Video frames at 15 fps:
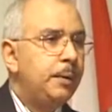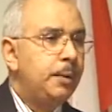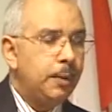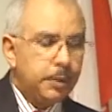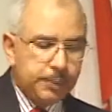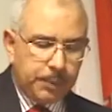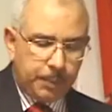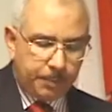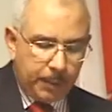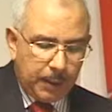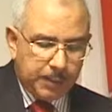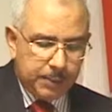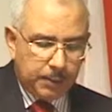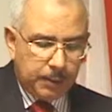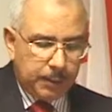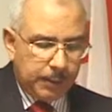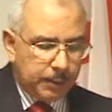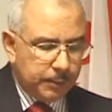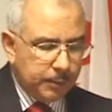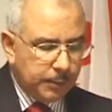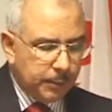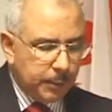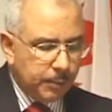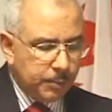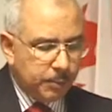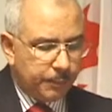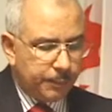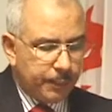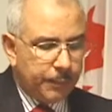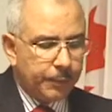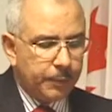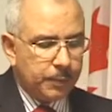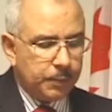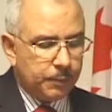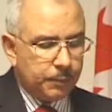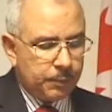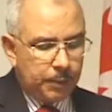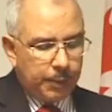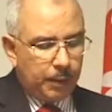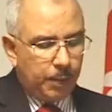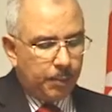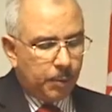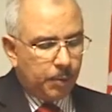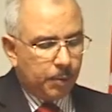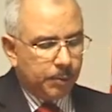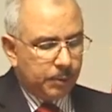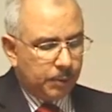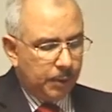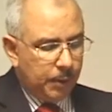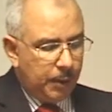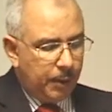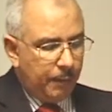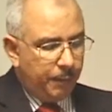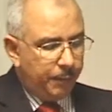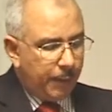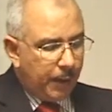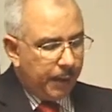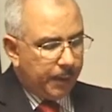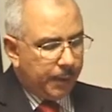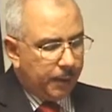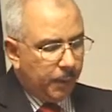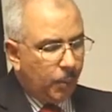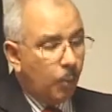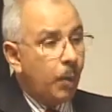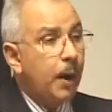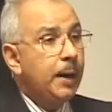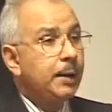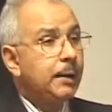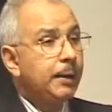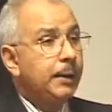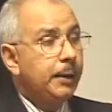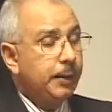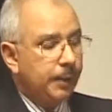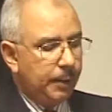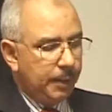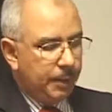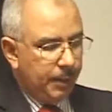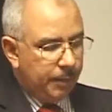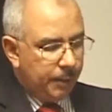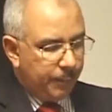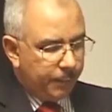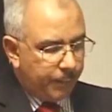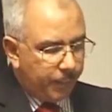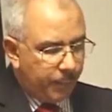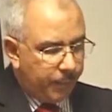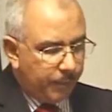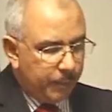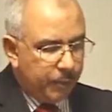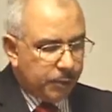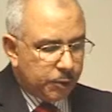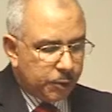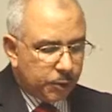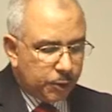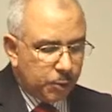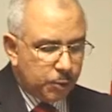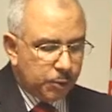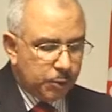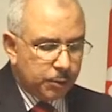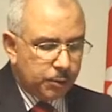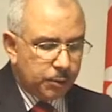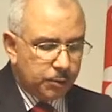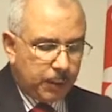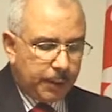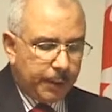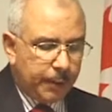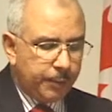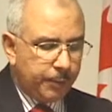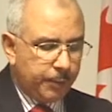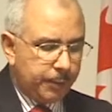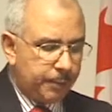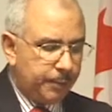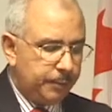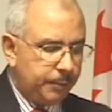Not surprisingly, the terms of reference of Sharia boards vary widely from institution to another.